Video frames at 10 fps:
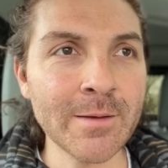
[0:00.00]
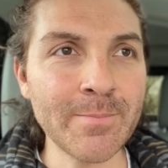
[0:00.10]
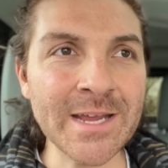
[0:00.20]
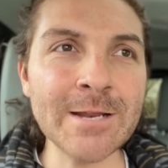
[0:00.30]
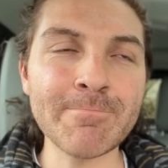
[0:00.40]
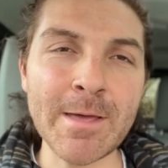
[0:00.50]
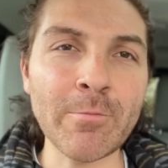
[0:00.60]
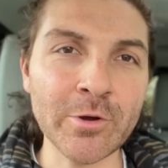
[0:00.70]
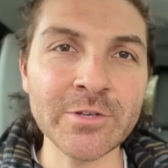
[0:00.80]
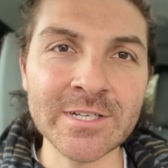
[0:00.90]
being a bit
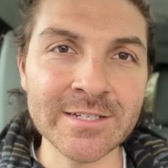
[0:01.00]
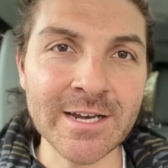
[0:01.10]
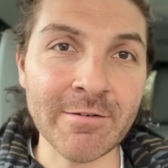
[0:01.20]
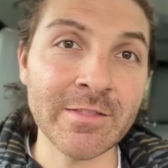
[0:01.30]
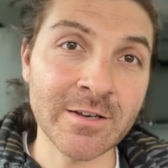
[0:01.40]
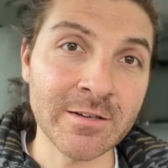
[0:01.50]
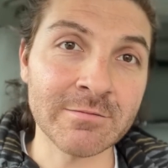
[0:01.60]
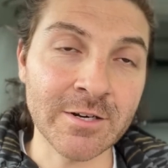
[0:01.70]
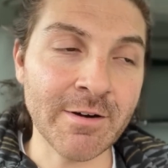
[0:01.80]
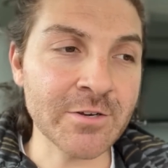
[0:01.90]
more utilitarian
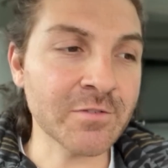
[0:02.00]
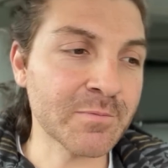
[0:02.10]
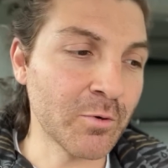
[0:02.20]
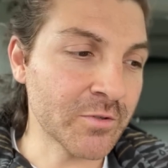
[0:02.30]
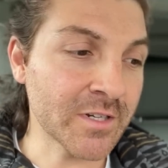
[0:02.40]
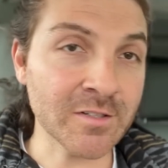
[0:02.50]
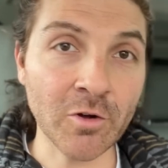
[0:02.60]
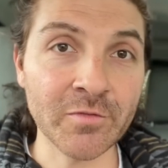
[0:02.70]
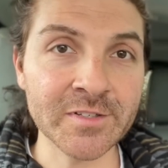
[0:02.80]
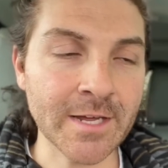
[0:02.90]
than a Range Rover Sport does,
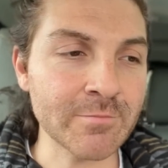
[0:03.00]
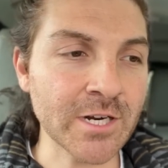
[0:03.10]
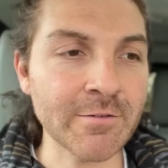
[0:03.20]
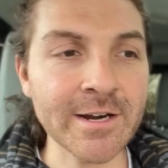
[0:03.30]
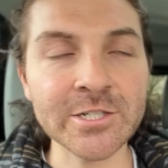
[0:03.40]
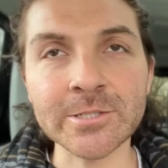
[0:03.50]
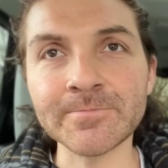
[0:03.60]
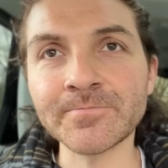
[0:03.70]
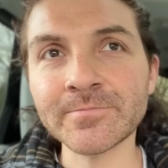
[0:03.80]
of the same generation.